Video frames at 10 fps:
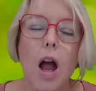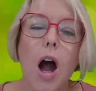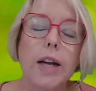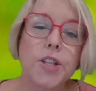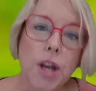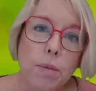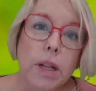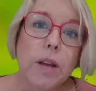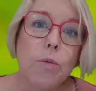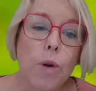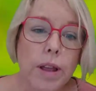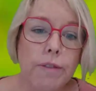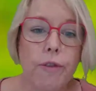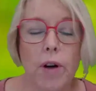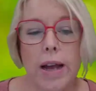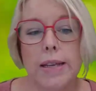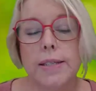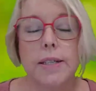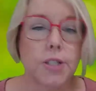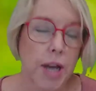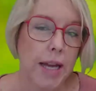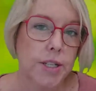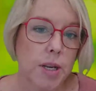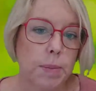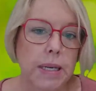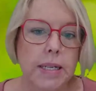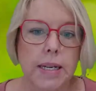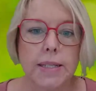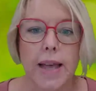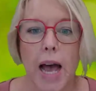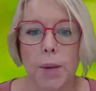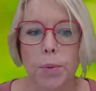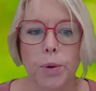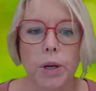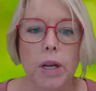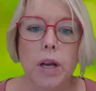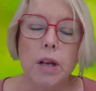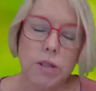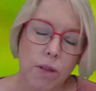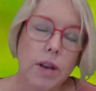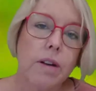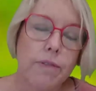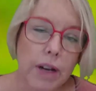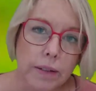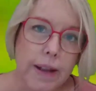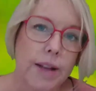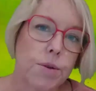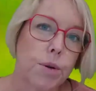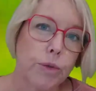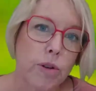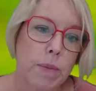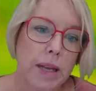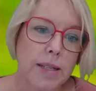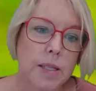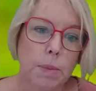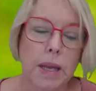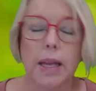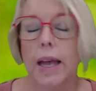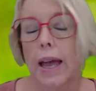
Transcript: I generally rephrased ChatGPT's output so that it felt natural for me to speak,